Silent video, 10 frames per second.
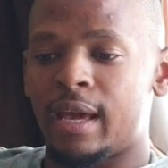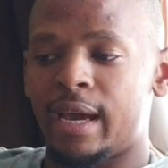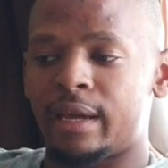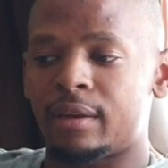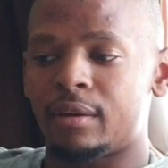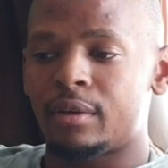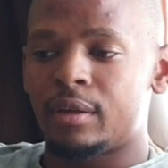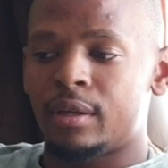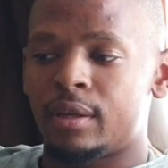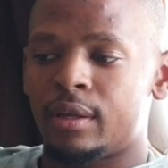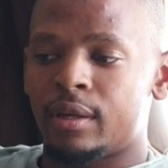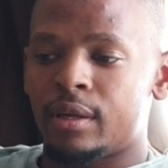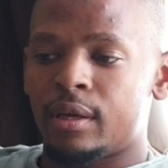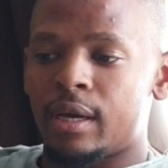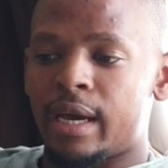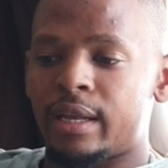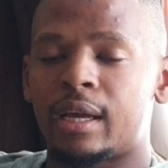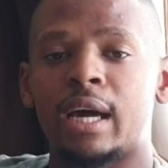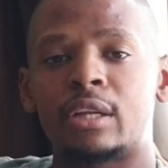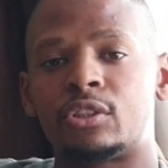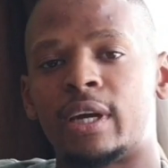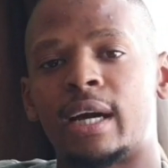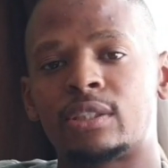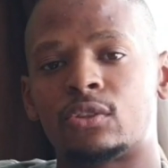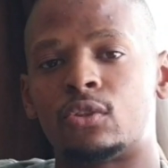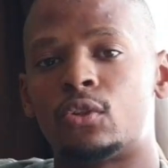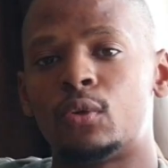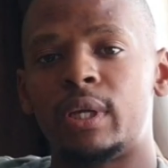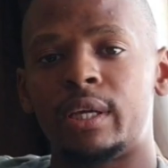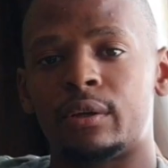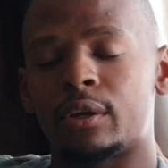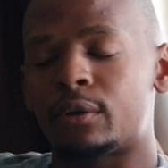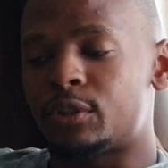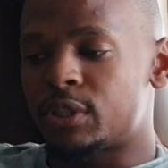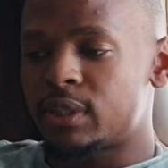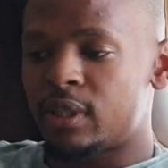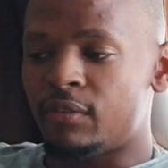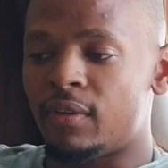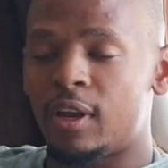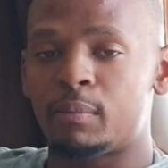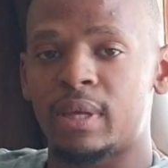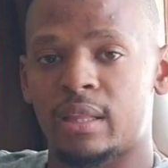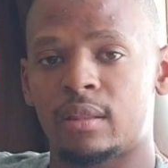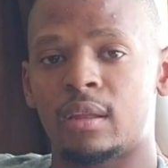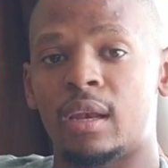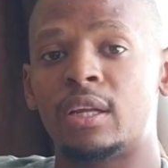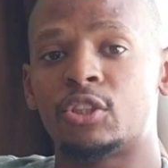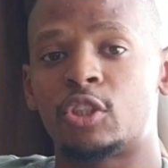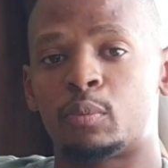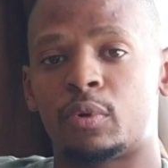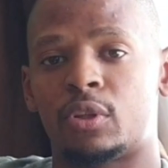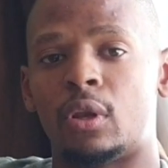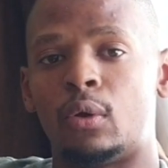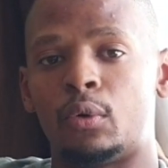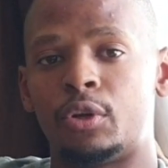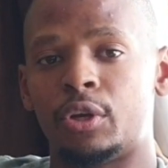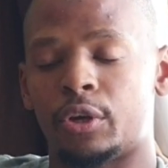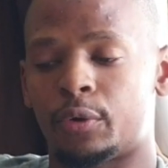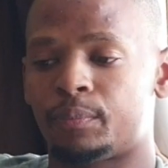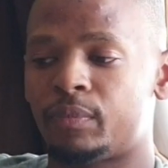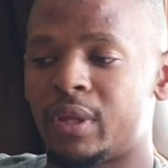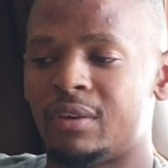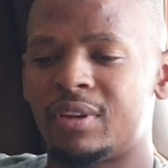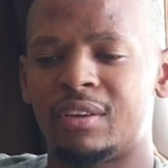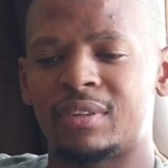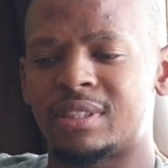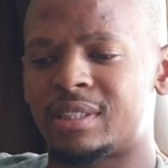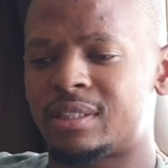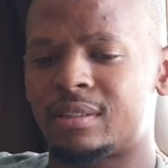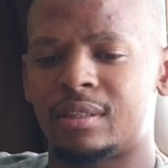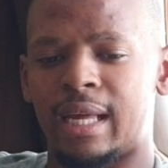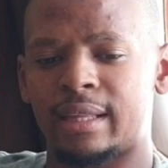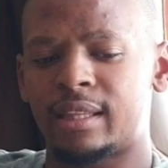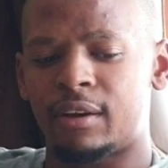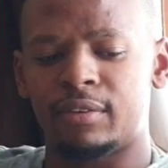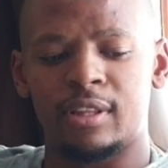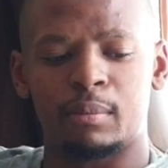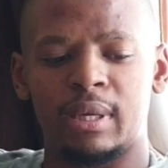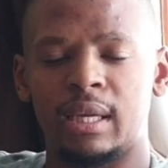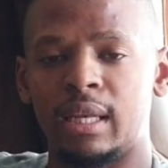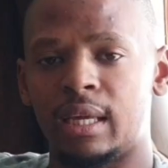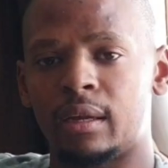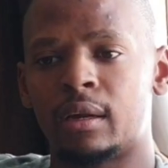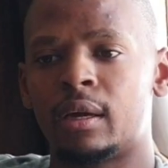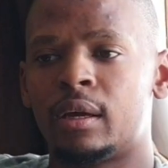And I encourage you guys to truly, you know, just develop that relationship with the Lord. You know, even if it's like tough in the beginning,